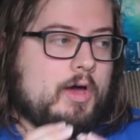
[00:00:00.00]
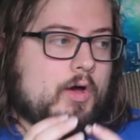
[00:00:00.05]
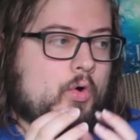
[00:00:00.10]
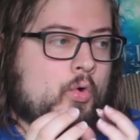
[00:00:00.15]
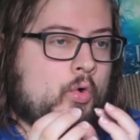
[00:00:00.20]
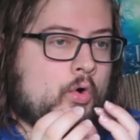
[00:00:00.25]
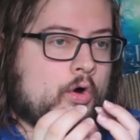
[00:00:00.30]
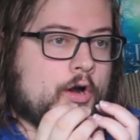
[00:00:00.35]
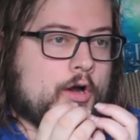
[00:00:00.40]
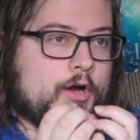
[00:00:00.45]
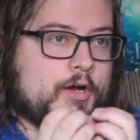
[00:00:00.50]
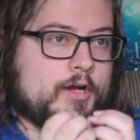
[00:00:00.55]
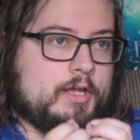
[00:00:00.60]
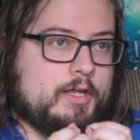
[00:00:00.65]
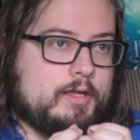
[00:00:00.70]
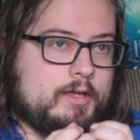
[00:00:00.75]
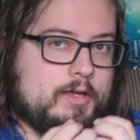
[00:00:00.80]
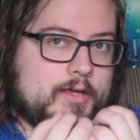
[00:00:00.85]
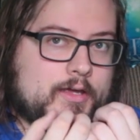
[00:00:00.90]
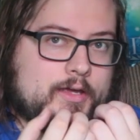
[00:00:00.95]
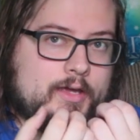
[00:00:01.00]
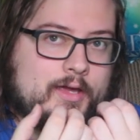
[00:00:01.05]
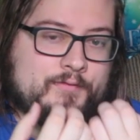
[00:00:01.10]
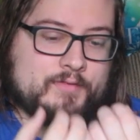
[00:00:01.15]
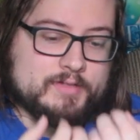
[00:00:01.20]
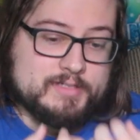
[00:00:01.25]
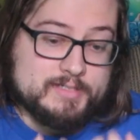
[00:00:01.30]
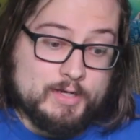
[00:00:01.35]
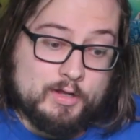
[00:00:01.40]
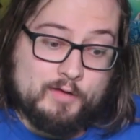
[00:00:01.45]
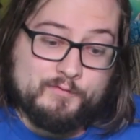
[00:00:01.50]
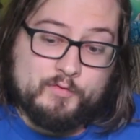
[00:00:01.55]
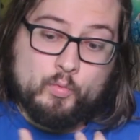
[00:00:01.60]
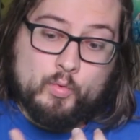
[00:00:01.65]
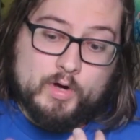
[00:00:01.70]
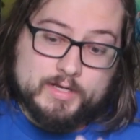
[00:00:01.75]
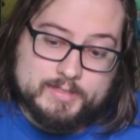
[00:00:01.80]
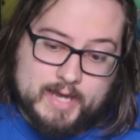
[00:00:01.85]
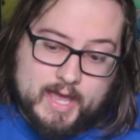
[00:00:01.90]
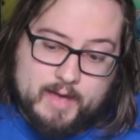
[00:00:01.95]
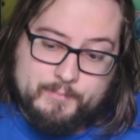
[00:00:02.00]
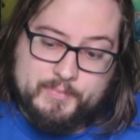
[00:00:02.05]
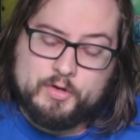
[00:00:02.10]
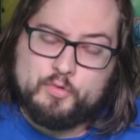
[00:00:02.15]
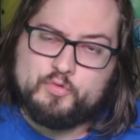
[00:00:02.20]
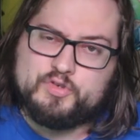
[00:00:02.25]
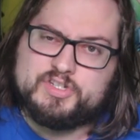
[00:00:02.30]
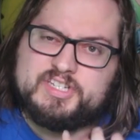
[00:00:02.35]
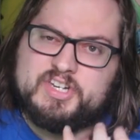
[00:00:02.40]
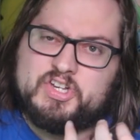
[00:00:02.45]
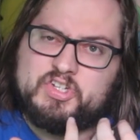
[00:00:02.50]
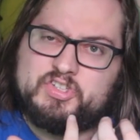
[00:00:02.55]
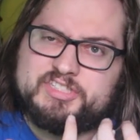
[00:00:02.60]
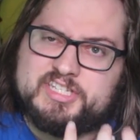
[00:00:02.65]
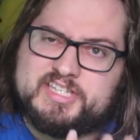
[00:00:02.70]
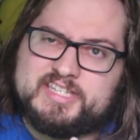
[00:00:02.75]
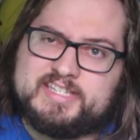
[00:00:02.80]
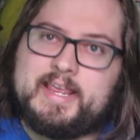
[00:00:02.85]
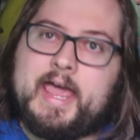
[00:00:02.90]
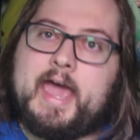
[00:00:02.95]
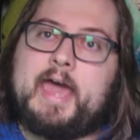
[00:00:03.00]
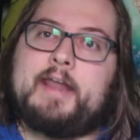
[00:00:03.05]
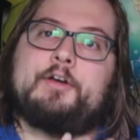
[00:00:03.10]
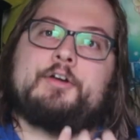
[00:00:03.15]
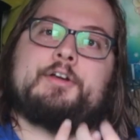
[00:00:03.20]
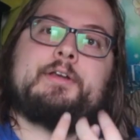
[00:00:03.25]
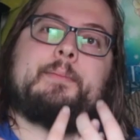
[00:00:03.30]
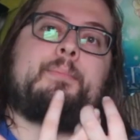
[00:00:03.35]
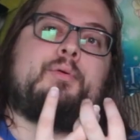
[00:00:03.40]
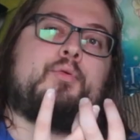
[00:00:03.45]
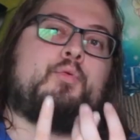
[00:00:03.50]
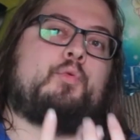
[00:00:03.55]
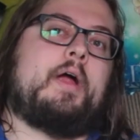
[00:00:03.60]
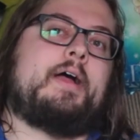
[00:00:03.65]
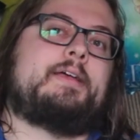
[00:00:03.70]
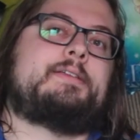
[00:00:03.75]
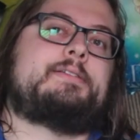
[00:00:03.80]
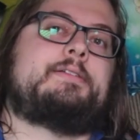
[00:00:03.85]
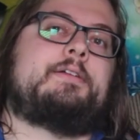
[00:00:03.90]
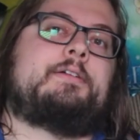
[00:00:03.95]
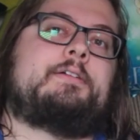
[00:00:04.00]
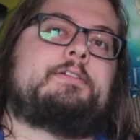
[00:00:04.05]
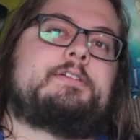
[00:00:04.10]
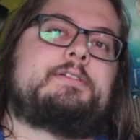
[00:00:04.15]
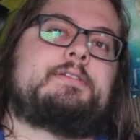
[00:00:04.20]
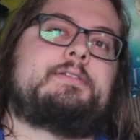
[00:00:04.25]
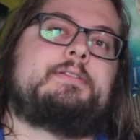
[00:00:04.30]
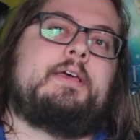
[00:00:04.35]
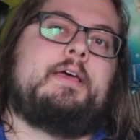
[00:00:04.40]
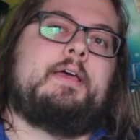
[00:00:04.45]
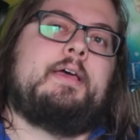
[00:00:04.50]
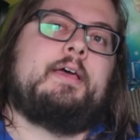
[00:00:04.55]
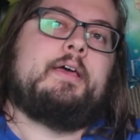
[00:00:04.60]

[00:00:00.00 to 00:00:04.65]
or even still, if it was happy, you were still sad or depressed or just